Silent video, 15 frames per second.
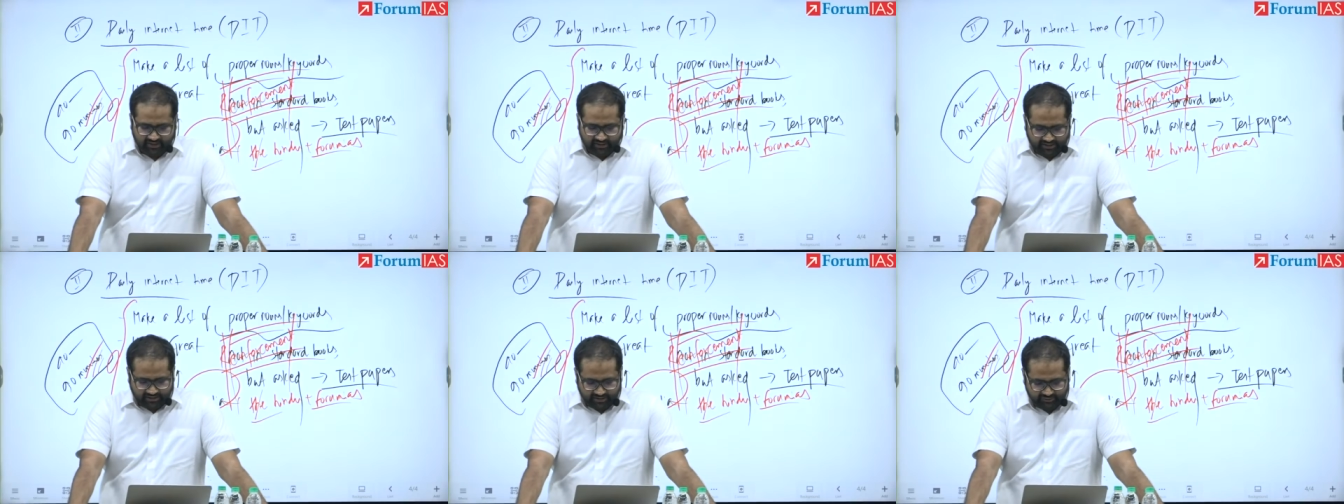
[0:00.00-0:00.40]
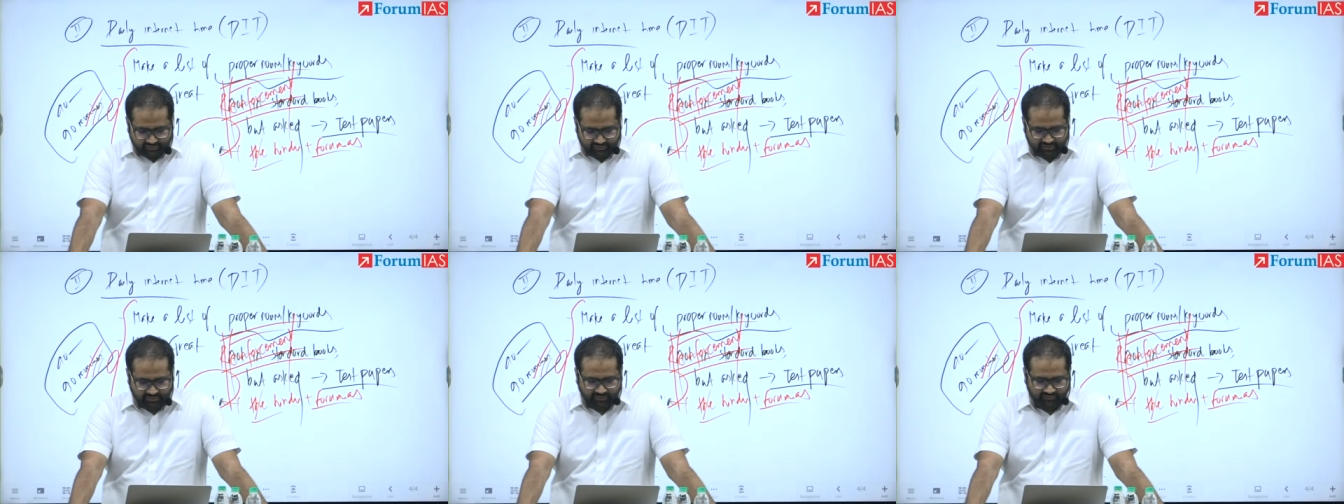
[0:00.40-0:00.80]
Yes,
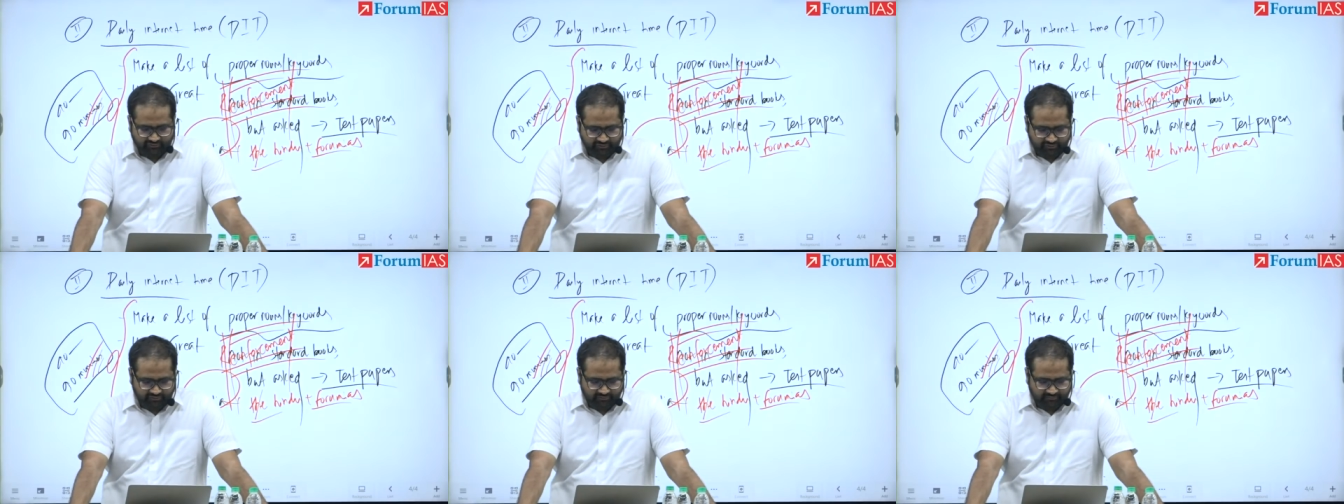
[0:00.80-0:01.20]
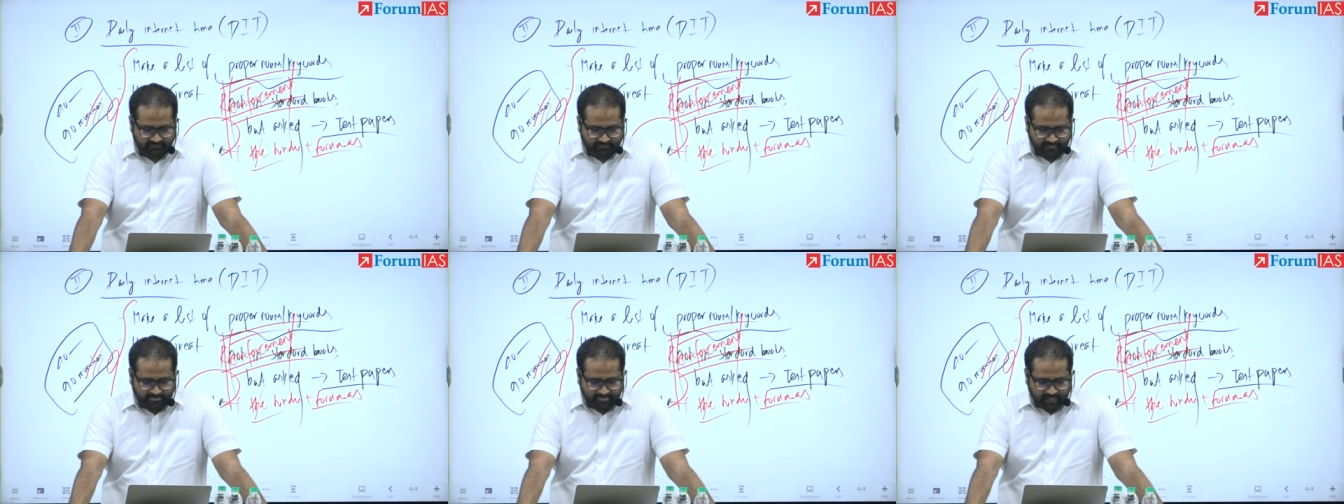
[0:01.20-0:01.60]
some of you
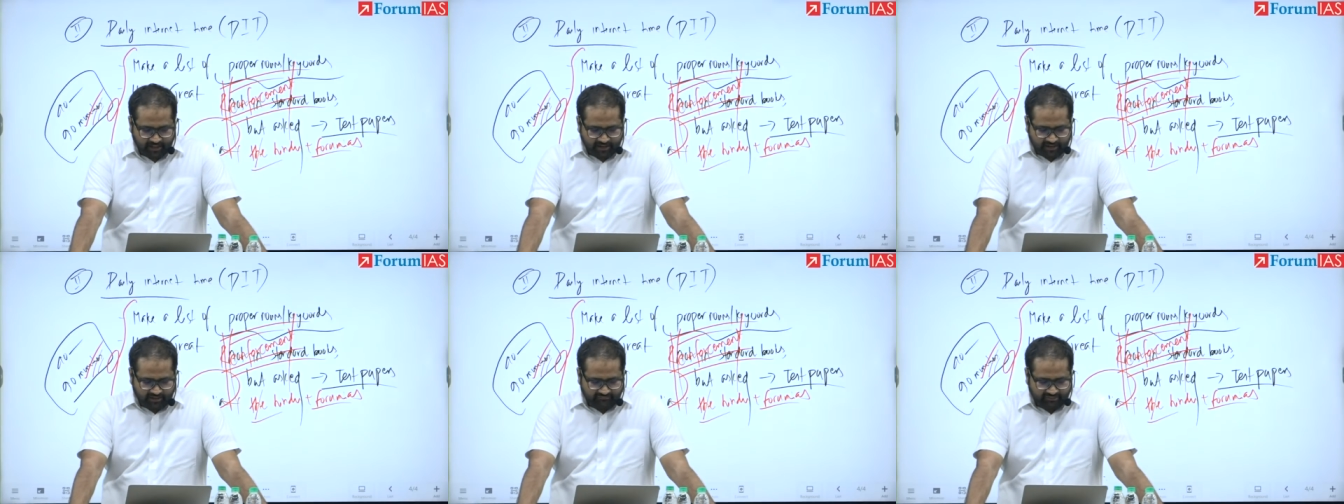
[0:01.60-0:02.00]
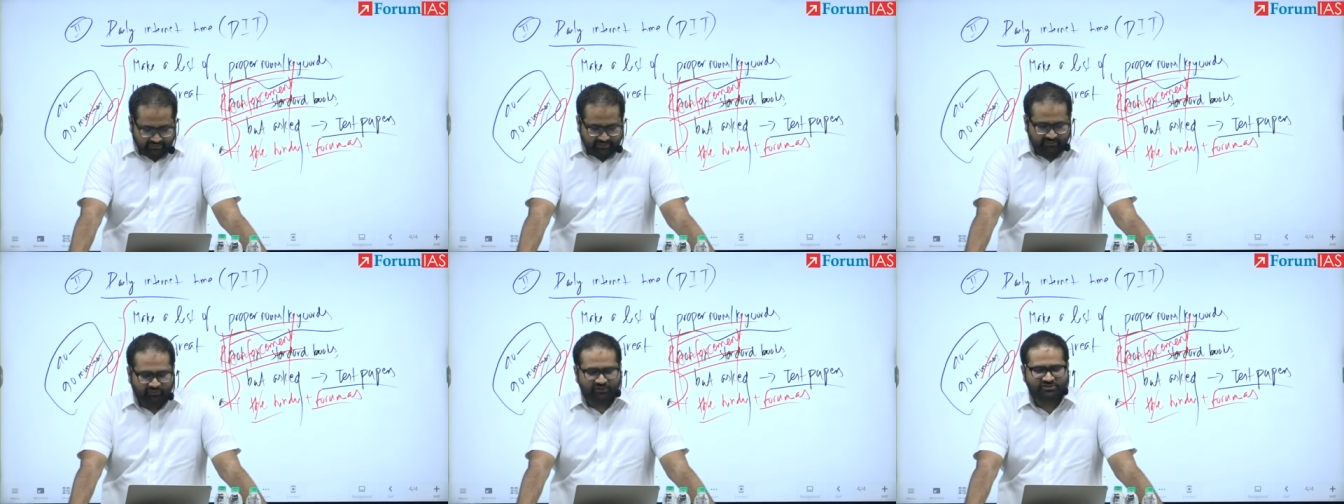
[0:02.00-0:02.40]
will
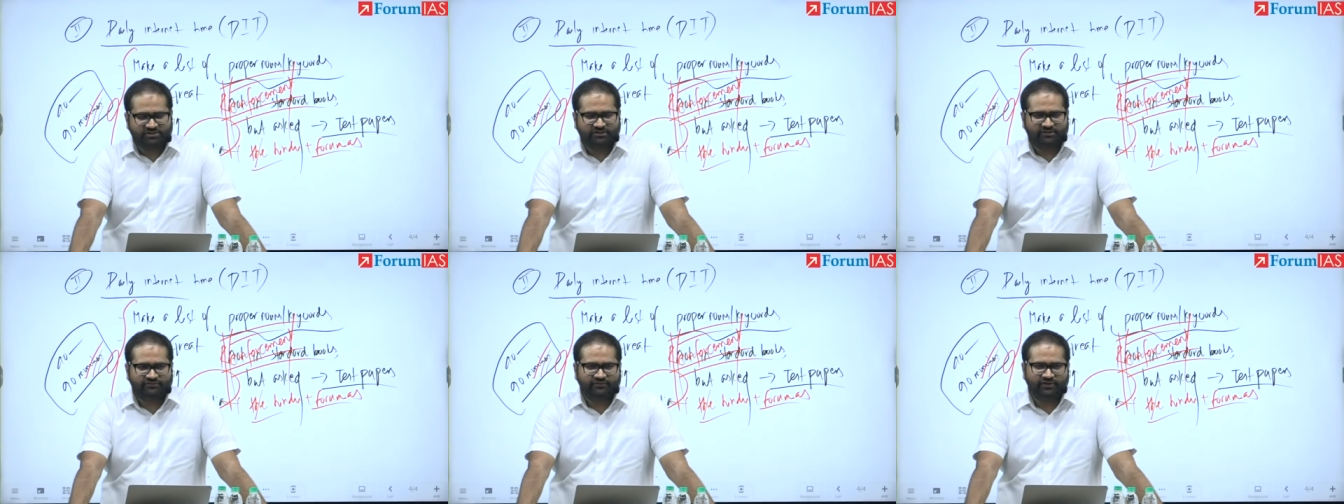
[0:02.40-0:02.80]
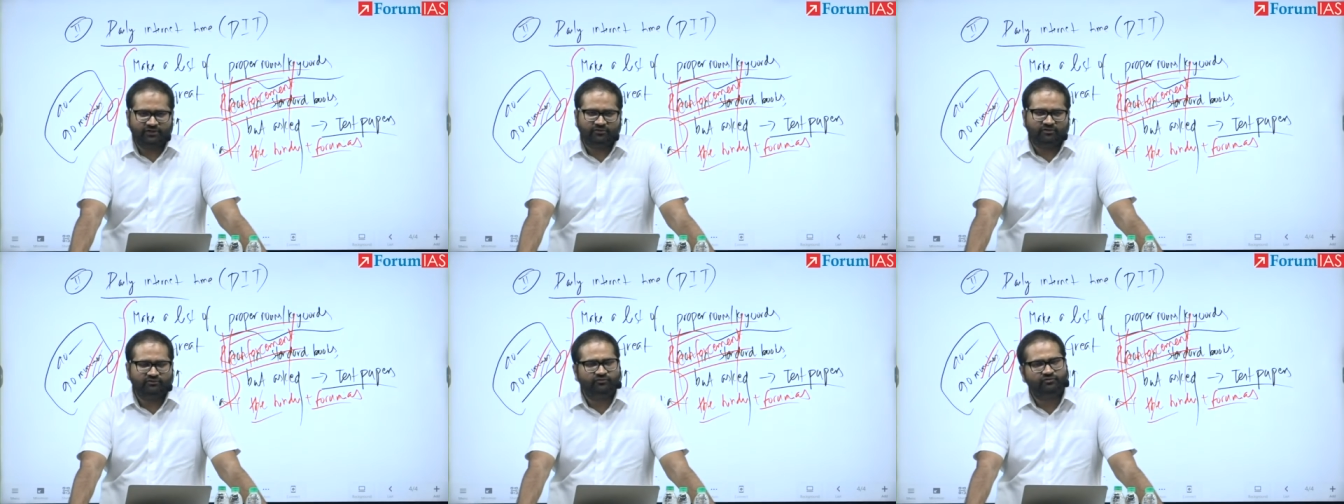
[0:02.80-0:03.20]
be watching this
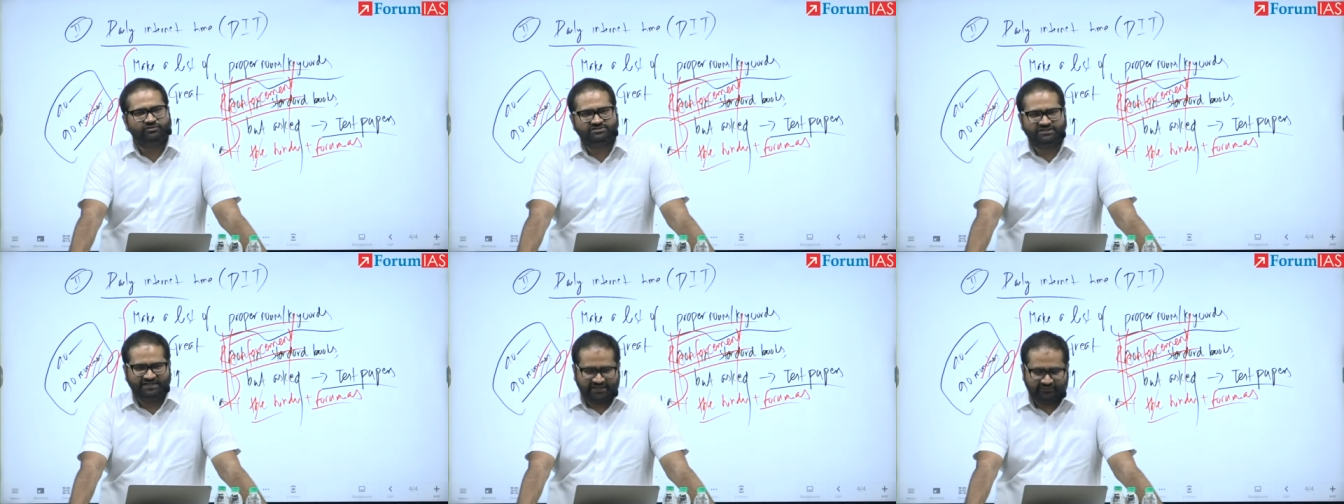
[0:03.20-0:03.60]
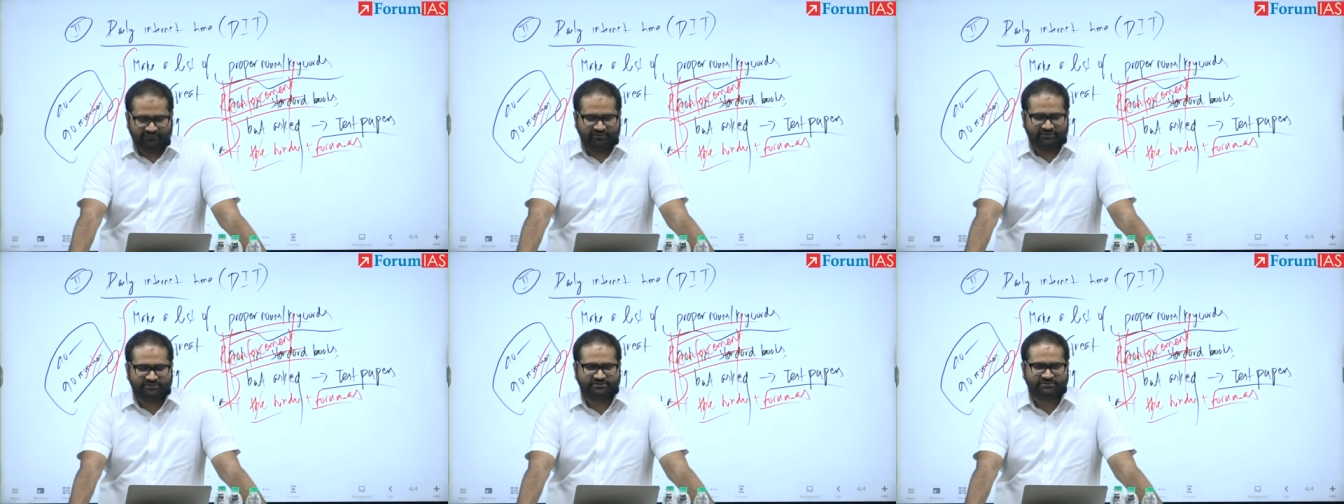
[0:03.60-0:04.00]
video on 4G
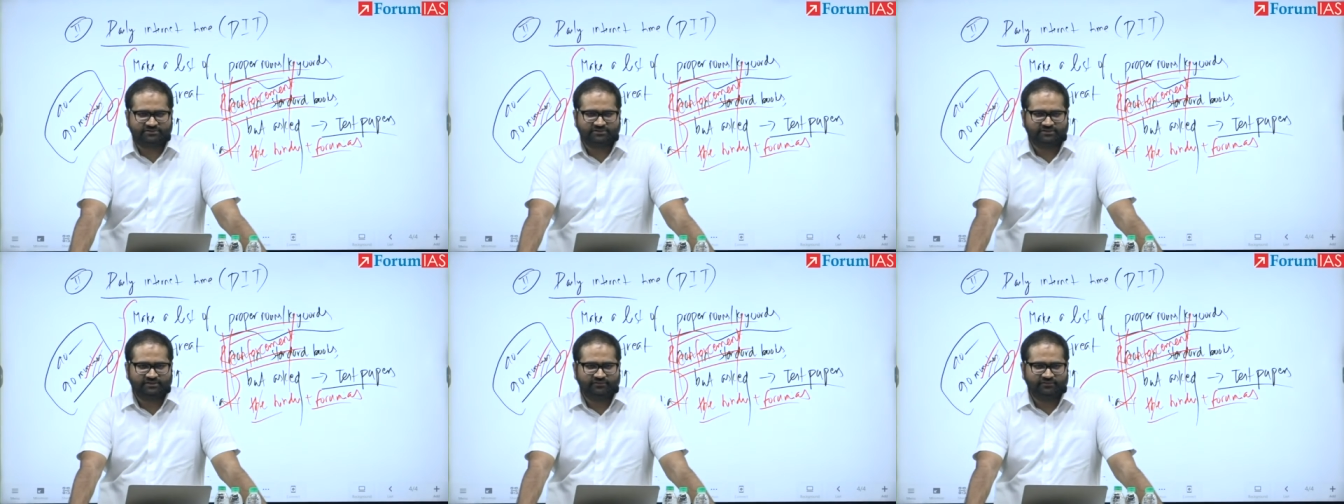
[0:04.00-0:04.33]
networks.